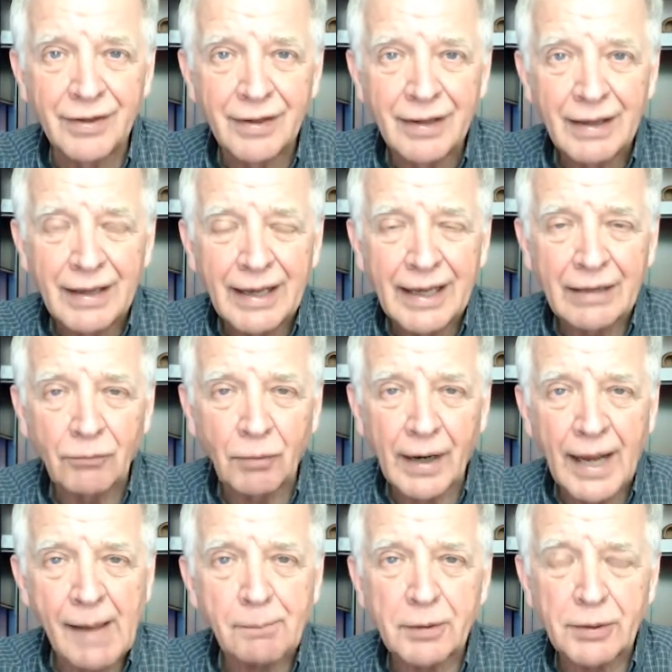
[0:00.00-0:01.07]
And what
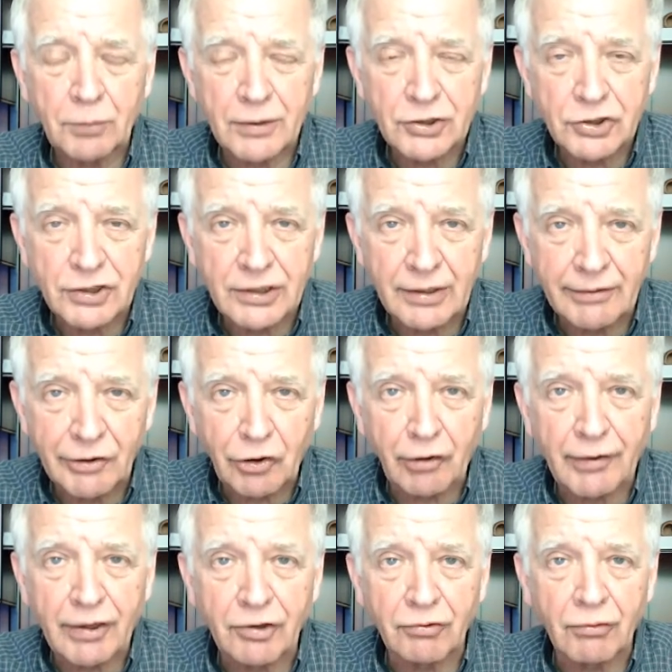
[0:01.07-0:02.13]
happened was she literally
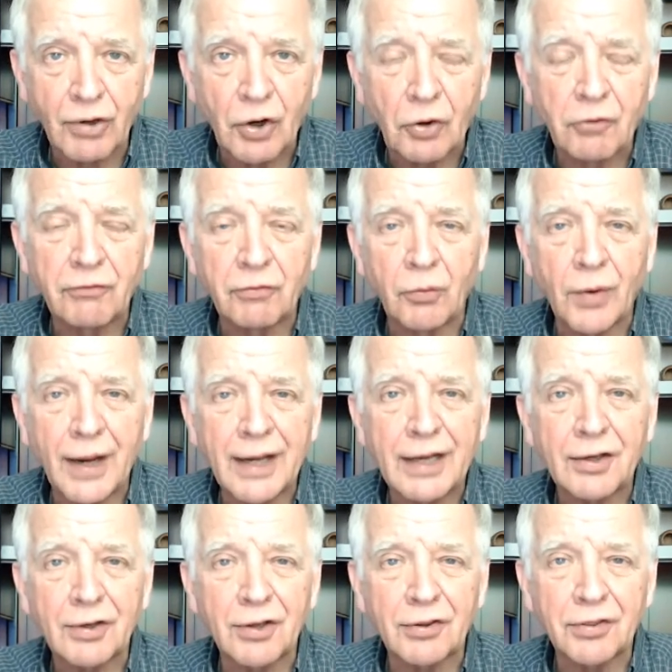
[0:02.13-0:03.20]
drove right
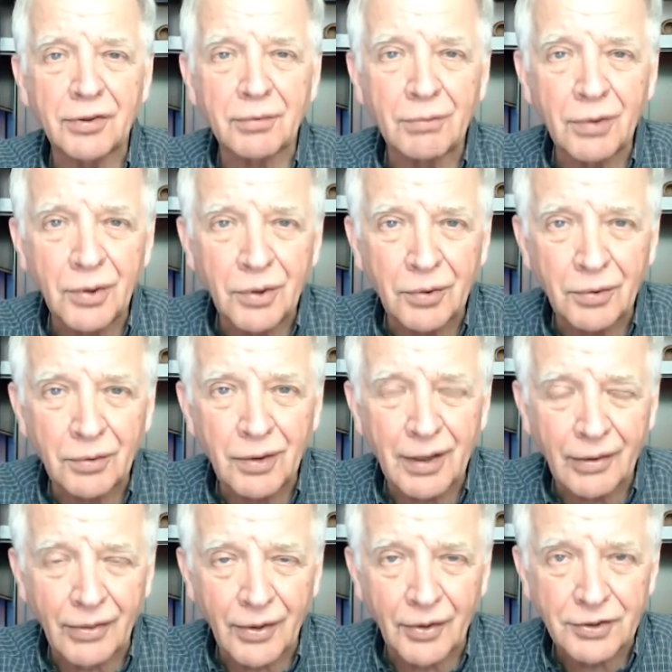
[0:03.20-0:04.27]
through
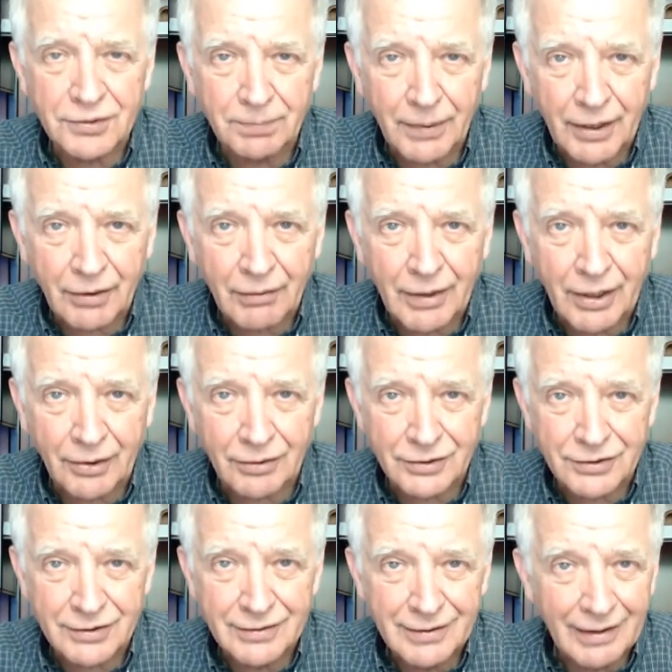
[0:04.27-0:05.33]
those barriers.
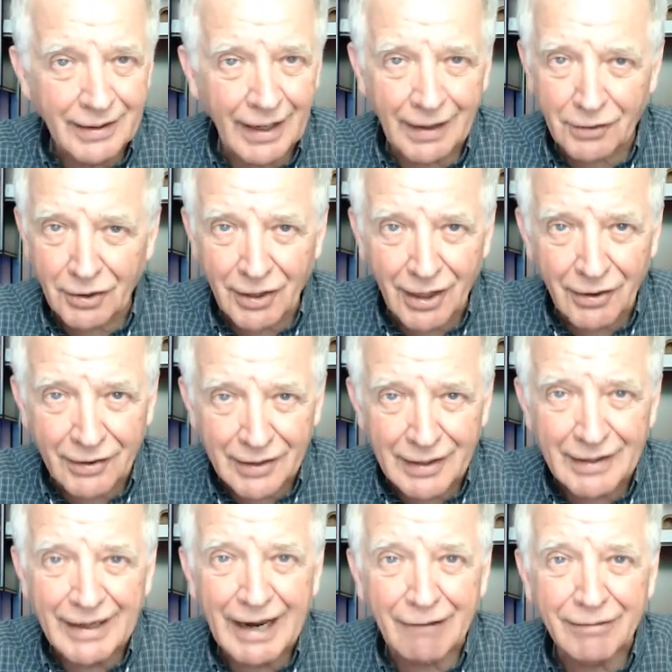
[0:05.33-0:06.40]
Other car didn't
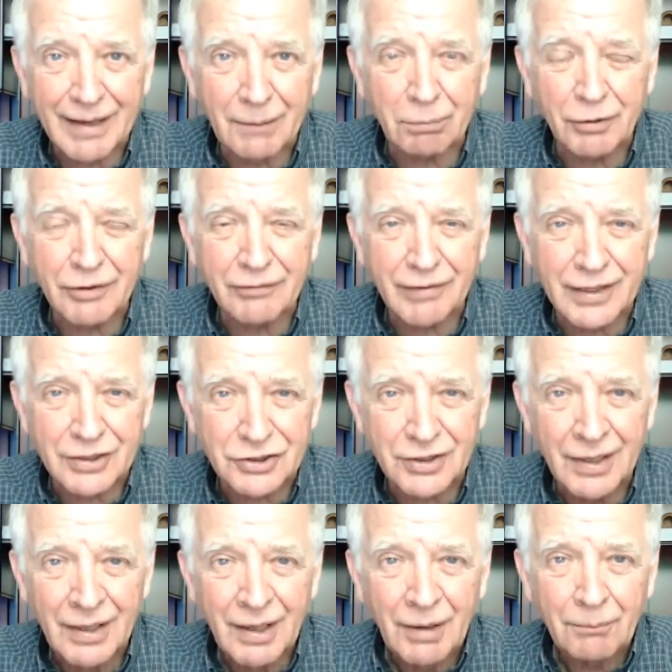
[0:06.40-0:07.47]
have that privilege.
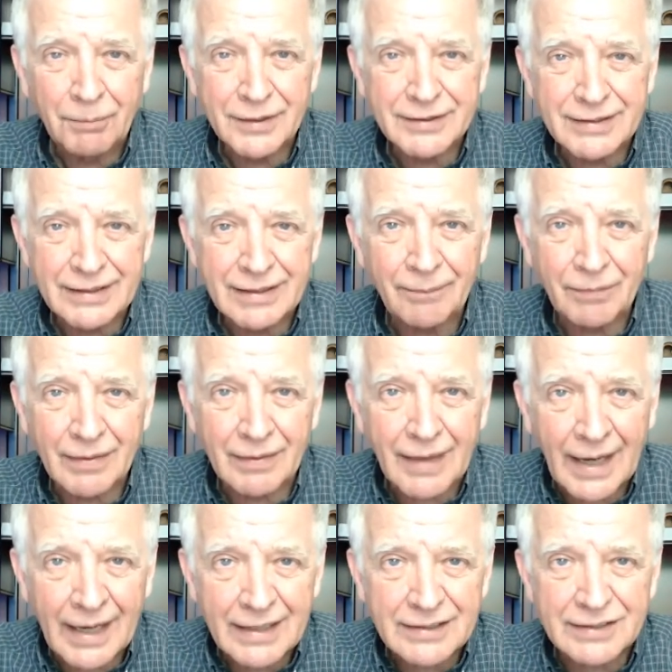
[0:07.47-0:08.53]
But see,
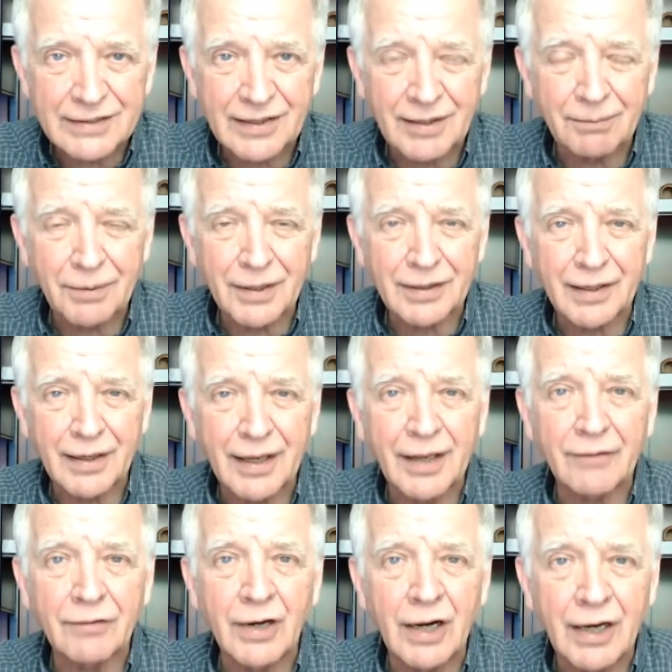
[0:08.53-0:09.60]
that's the ability of
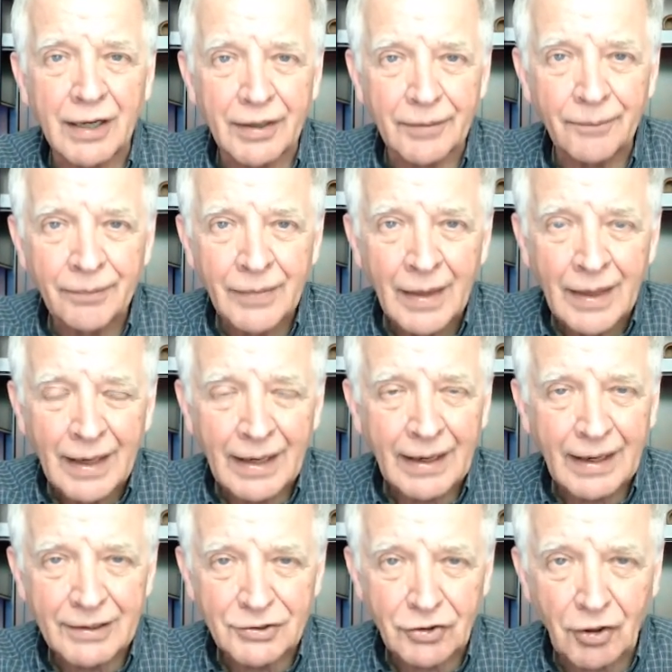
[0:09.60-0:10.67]
God. I
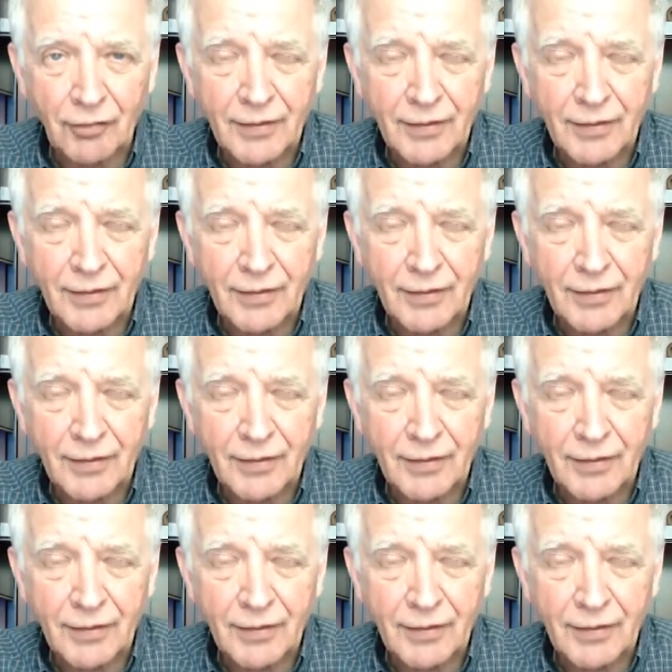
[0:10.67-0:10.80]
shared this a